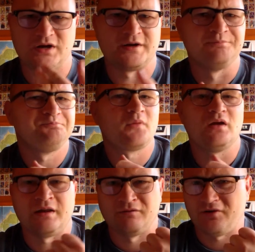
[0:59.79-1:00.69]
oh sorry,
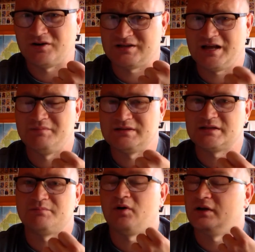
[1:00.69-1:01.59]
and unfortunately I
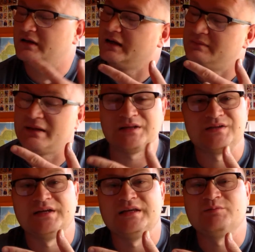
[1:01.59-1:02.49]
missed it, but I did get my
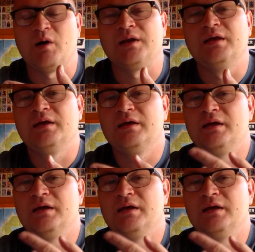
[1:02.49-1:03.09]
hands on this one.